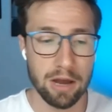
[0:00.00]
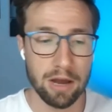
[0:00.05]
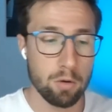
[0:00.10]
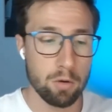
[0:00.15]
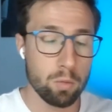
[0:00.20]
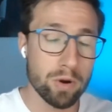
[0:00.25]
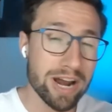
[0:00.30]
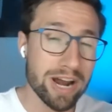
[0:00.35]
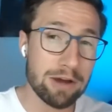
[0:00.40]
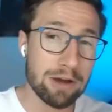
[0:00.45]

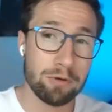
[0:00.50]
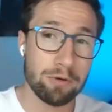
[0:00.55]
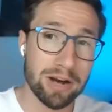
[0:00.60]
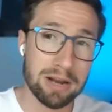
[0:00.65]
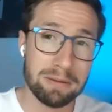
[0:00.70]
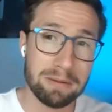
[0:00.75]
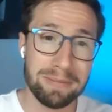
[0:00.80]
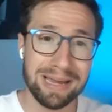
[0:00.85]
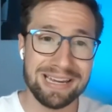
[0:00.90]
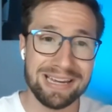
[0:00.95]
What I would
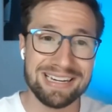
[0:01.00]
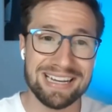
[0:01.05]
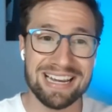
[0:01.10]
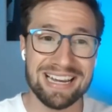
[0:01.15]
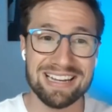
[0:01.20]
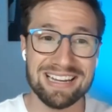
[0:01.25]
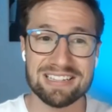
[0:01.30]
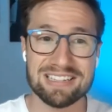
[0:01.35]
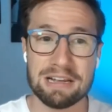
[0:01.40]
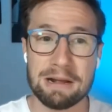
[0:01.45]
recommend
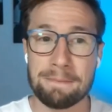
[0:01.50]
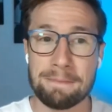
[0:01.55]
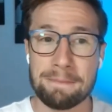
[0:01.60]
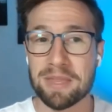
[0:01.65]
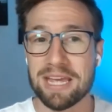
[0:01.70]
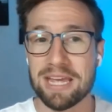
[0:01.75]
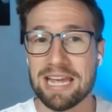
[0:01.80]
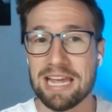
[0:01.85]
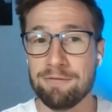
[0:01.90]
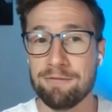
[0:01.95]
is
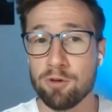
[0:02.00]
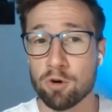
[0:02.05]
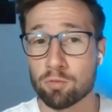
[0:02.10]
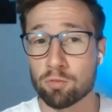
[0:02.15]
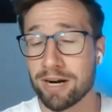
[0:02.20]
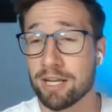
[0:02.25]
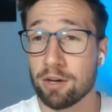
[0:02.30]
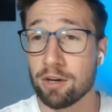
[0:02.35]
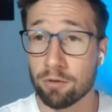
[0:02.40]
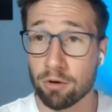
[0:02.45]
if you're
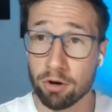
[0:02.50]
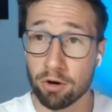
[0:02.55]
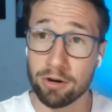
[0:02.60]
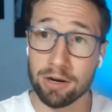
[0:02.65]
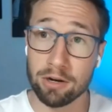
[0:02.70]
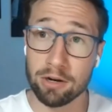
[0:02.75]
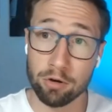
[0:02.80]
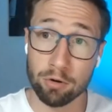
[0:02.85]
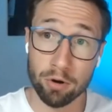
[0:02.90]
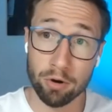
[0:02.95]
running your own
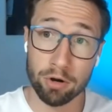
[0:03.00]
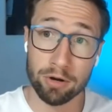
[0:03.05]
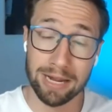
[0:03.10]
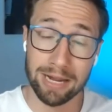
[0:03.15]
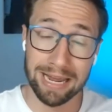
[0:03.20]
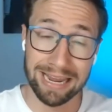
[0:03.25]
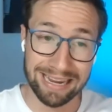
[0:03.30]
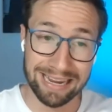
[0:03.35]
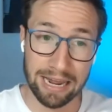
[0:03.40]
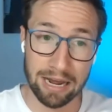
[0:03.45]
your own
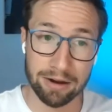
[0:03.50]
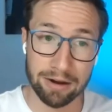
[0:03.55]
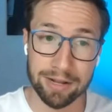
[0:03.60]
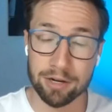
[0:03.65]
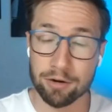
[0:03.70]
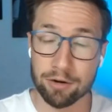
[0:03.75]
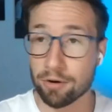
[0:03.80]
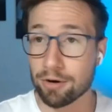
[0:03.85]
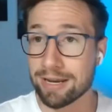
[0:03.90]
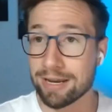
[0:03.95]
account and
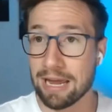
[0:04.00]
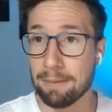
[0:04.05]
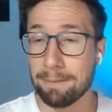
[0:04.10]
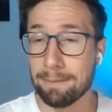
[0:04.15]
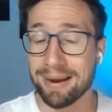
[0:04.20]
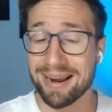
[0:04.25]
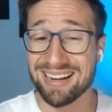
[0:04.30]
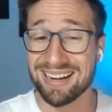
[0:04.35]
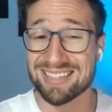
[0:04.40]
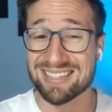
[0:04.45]
your own
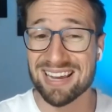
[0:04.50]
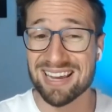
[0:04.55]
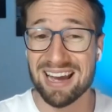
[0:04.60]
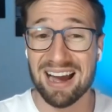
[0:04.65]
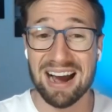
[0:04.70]
campaigns,